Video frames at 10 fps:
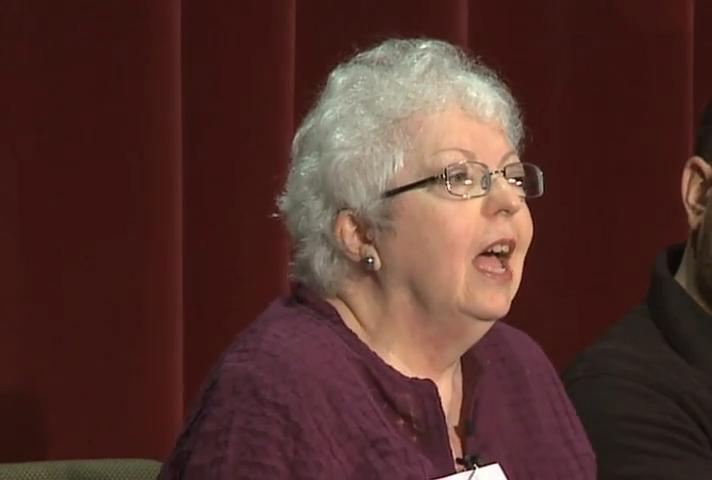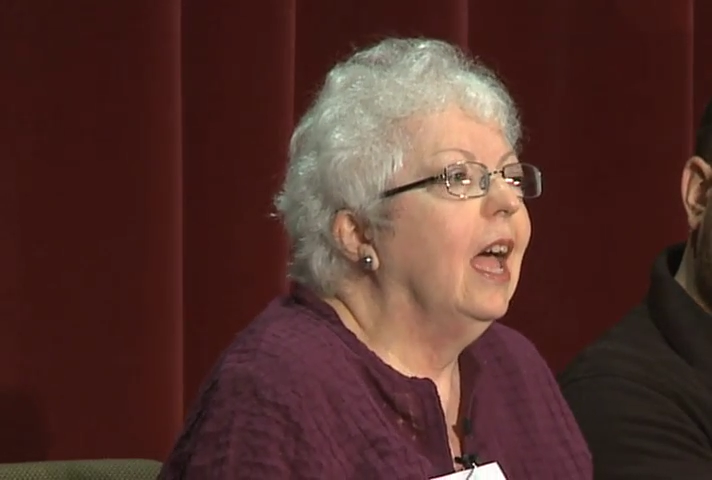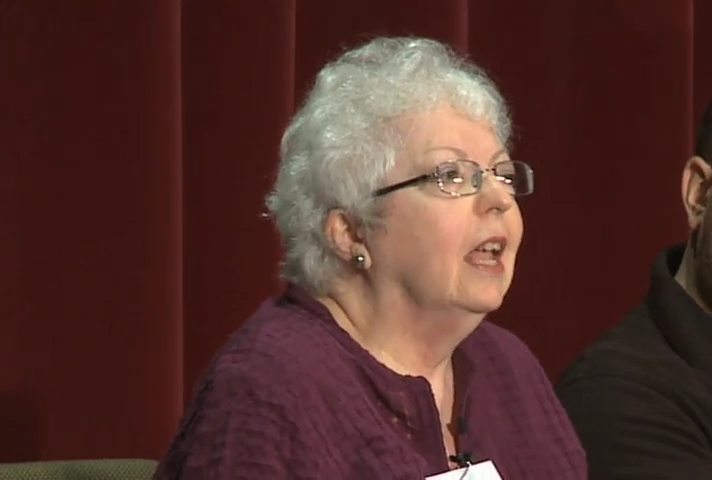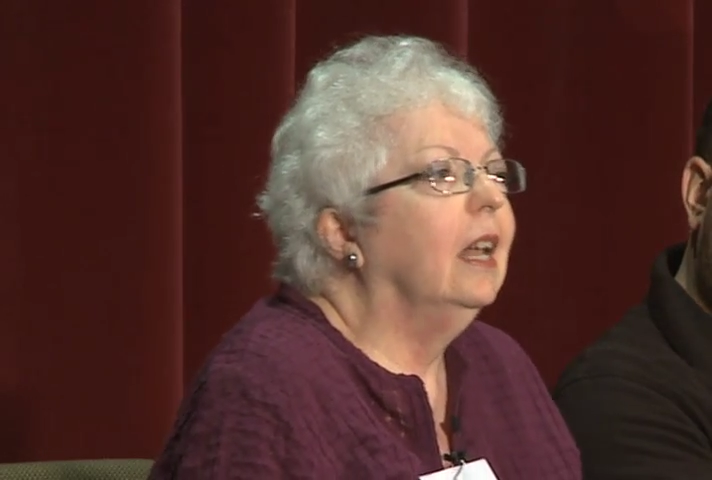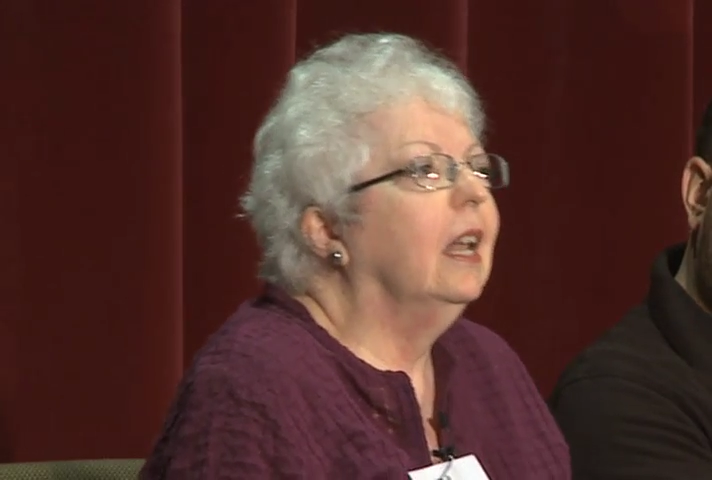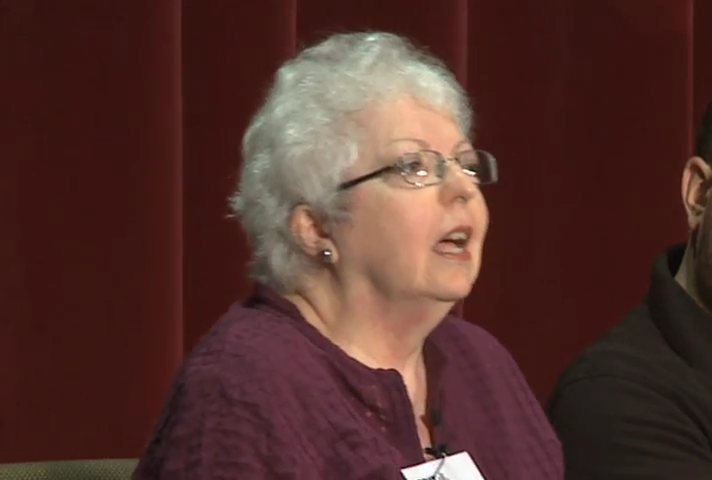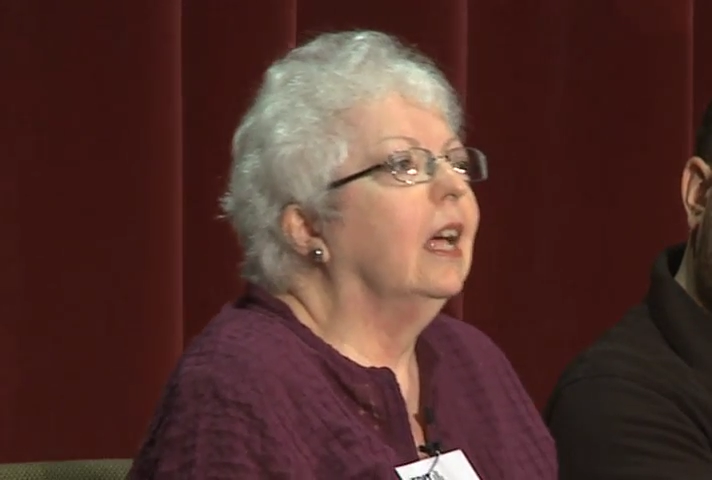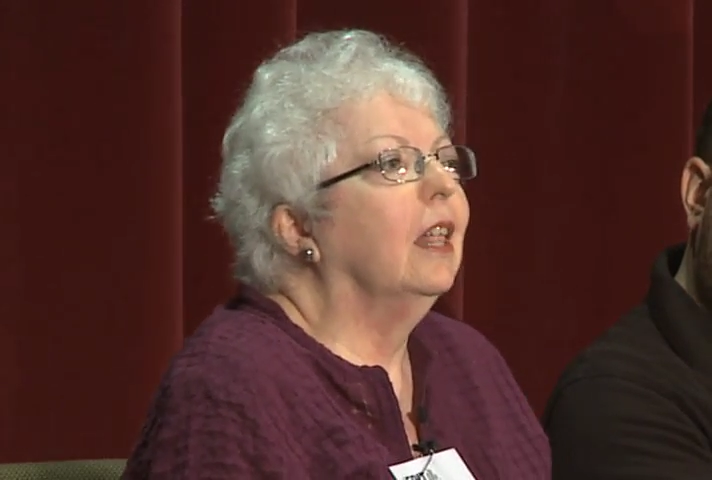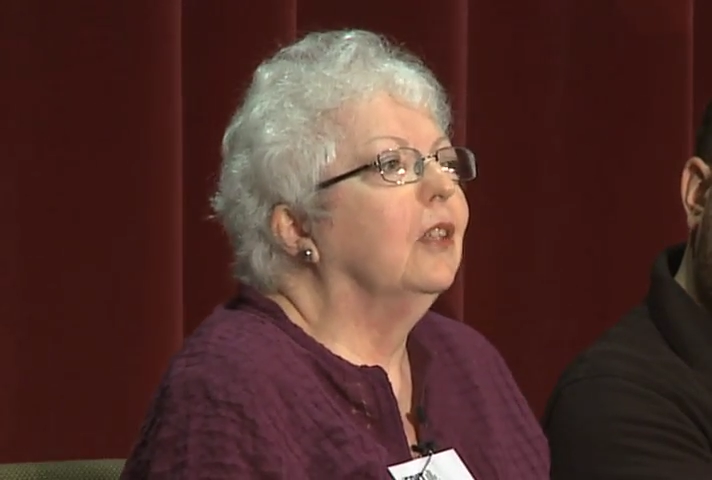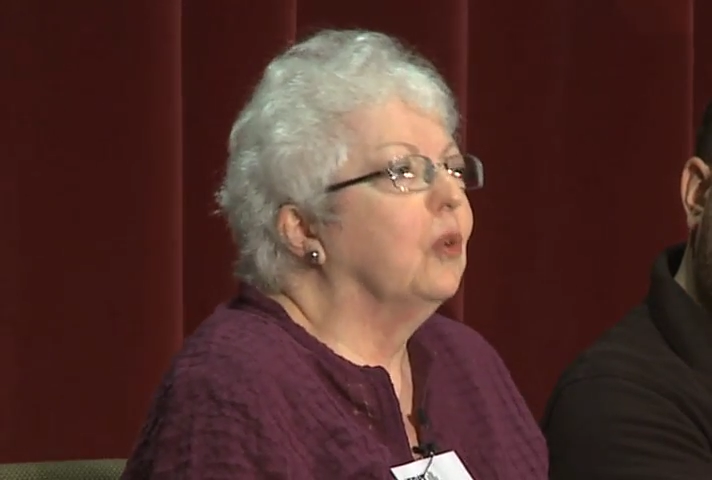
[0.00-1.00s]
And
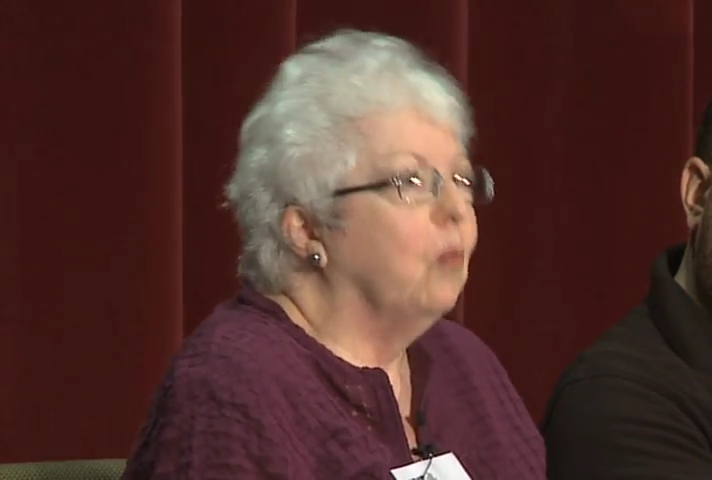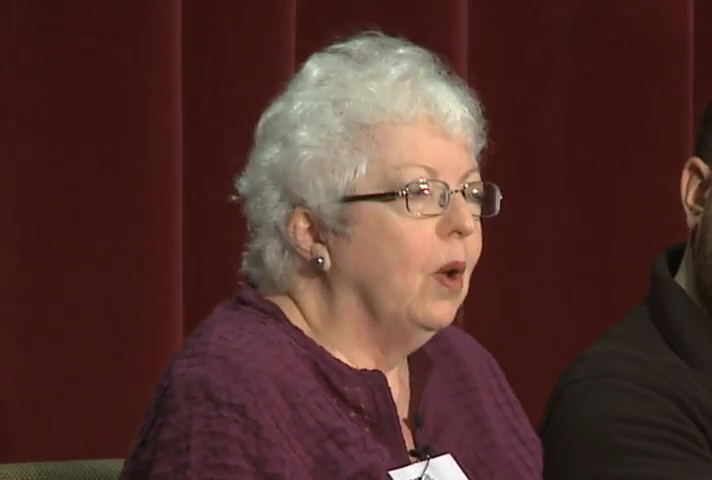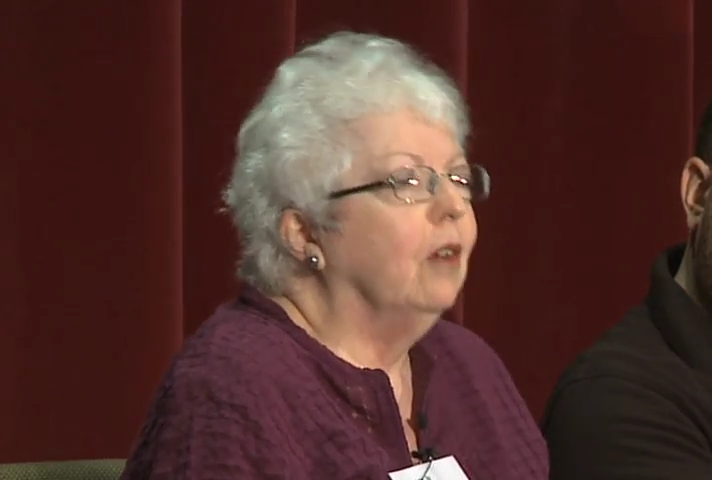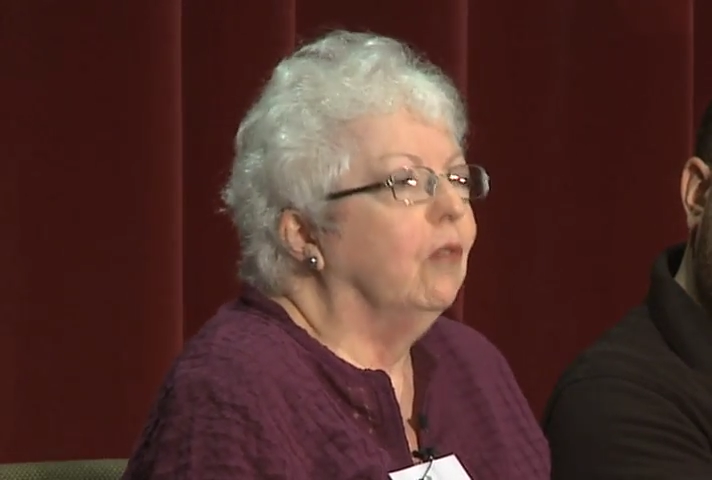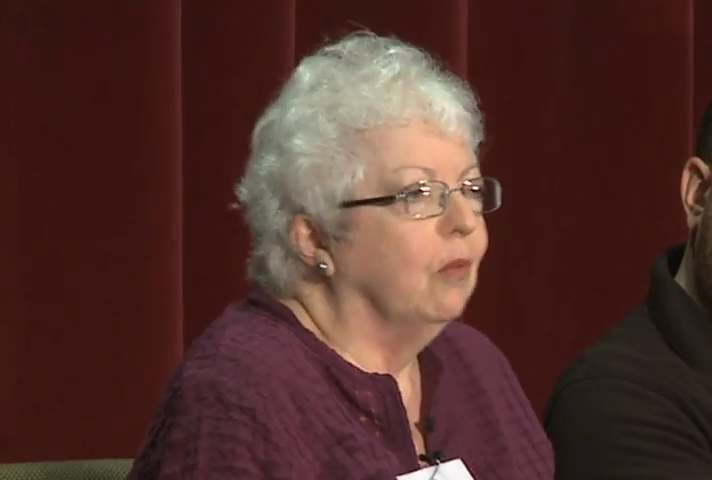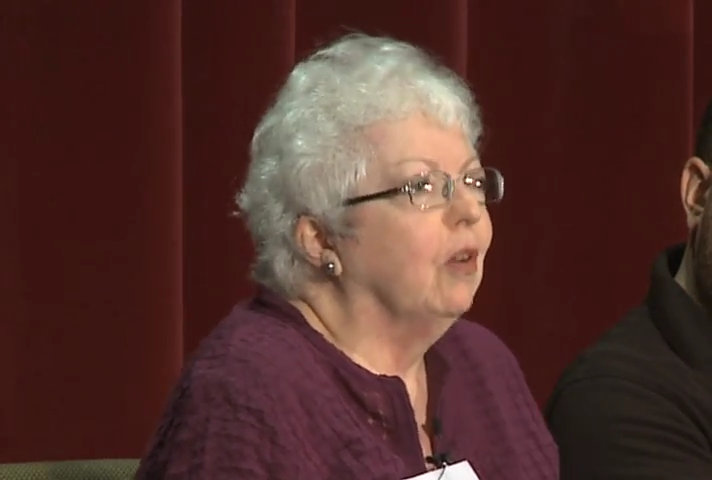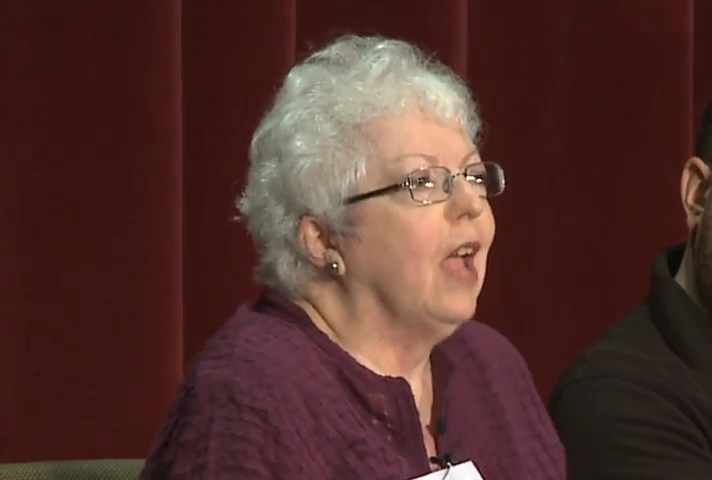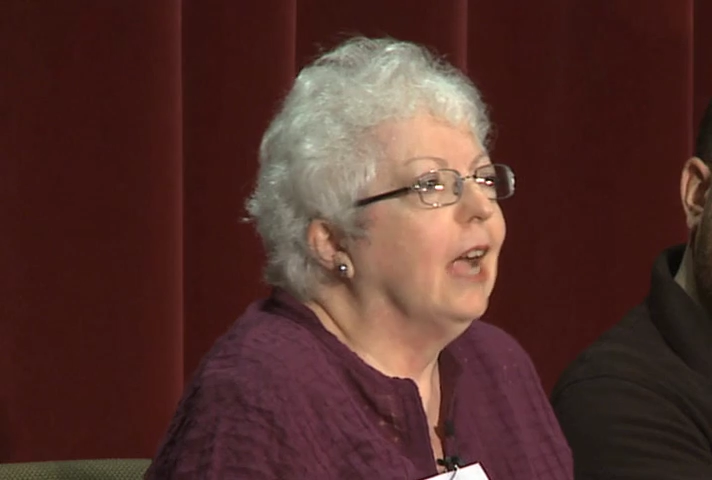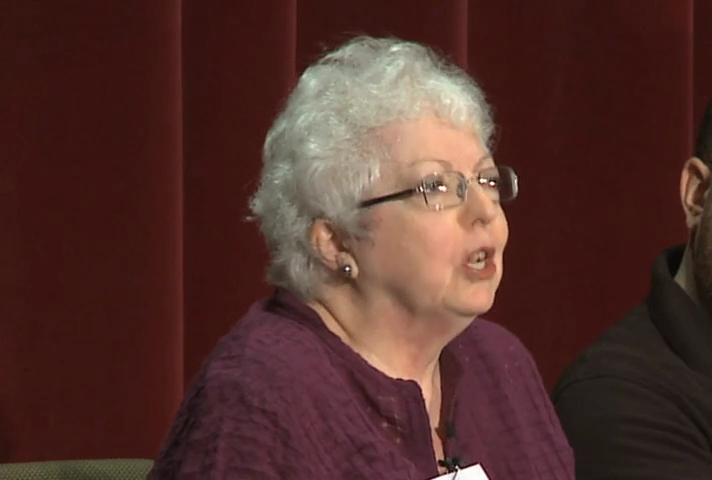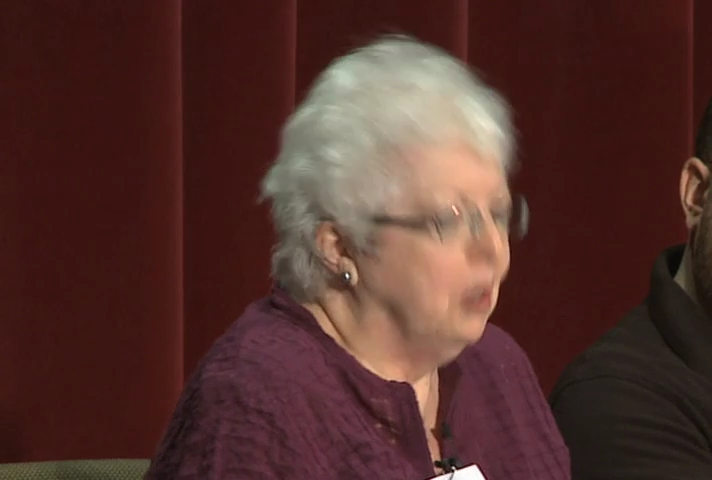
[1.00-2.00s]
uh, there's a wonderful
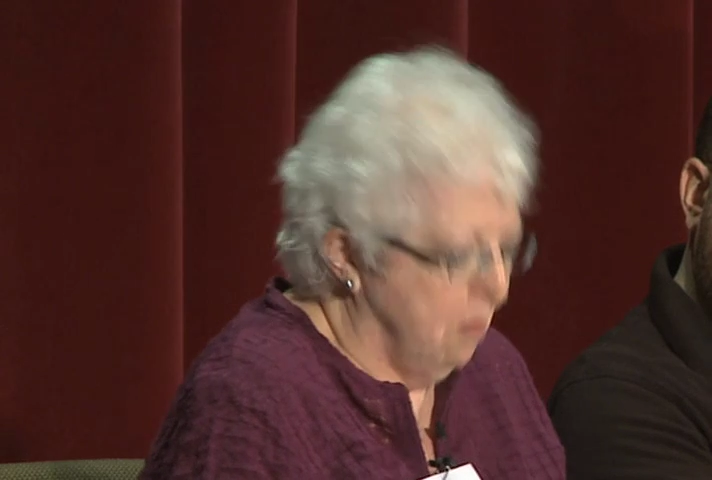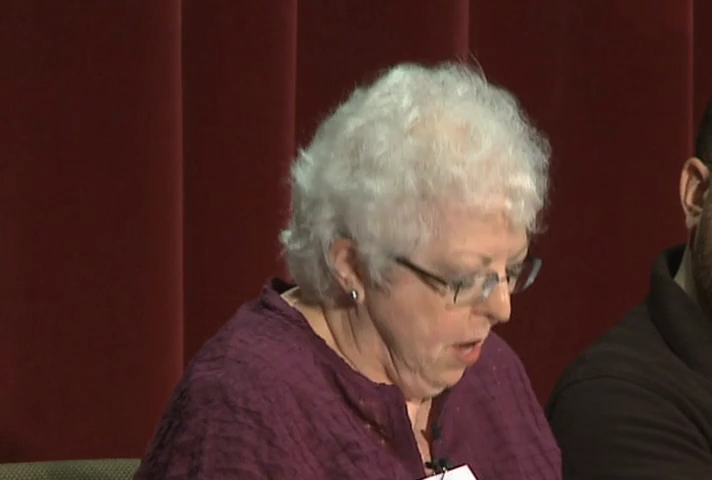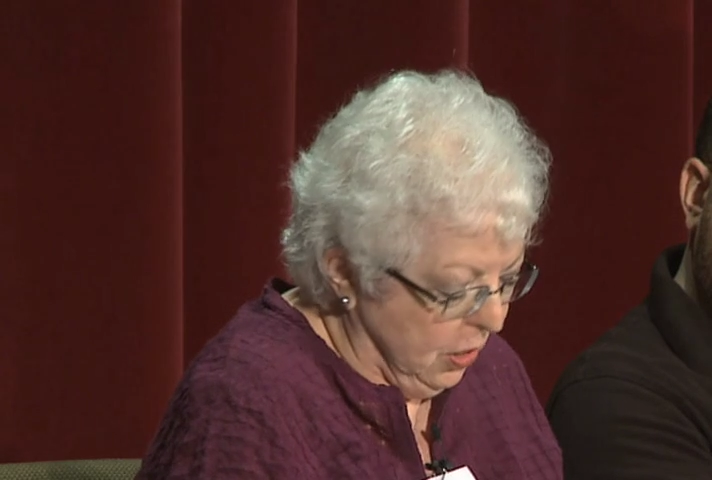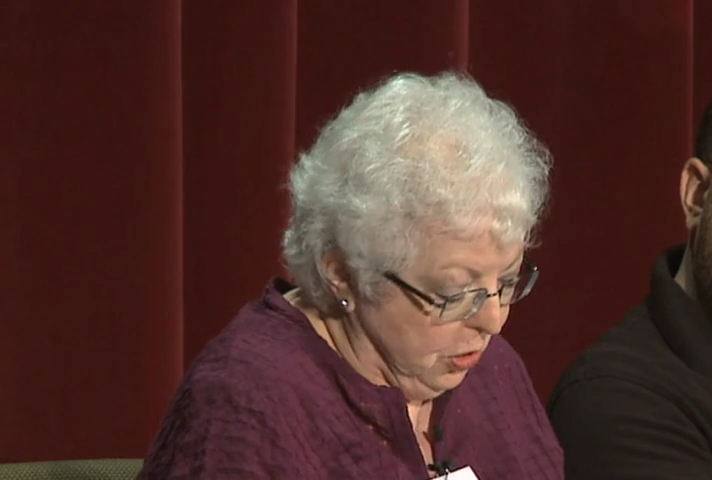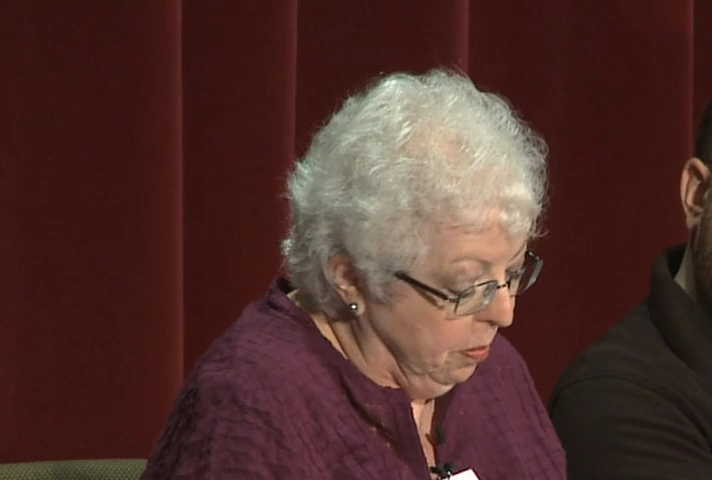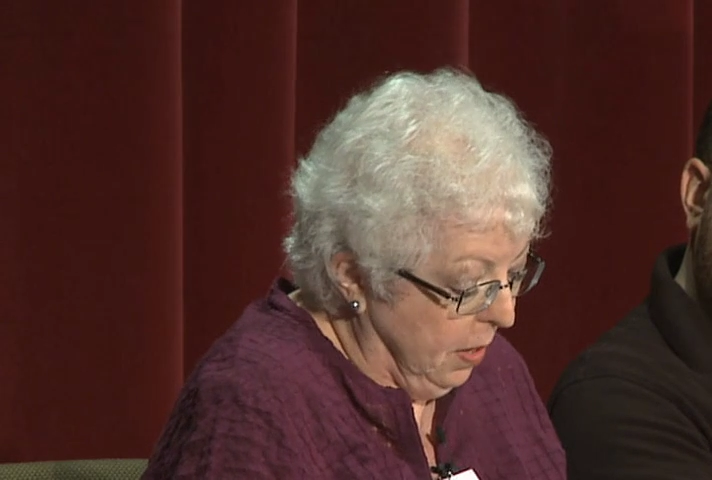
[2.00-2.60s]
reaction by Joe